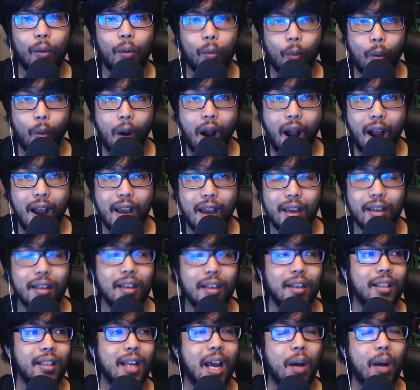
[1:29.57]
why.
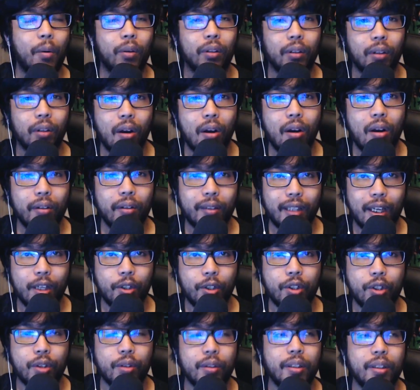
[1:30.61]
Now, along that
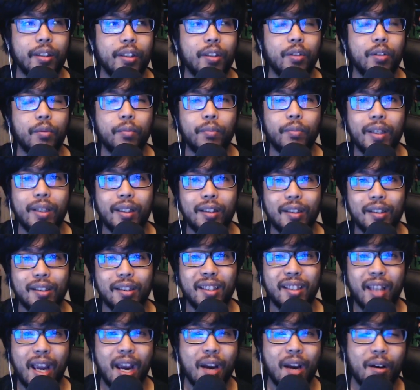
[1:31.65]
journey, you meet this
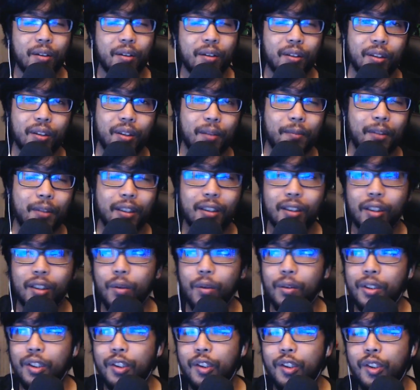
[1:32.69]
character. I'm not going to go
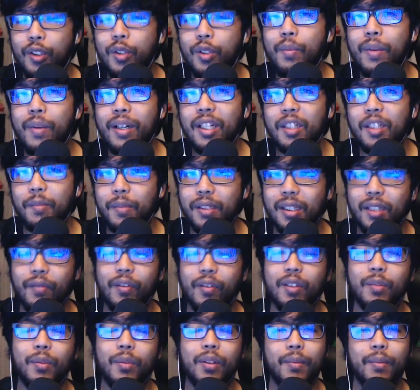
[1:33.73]
into too many
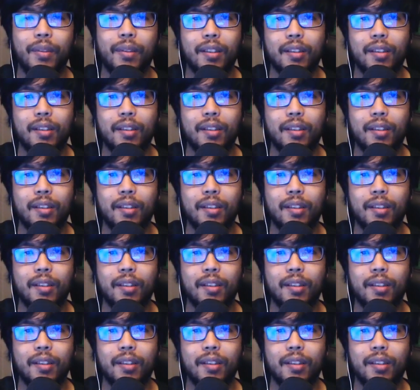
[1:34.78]
specifics, but you meet this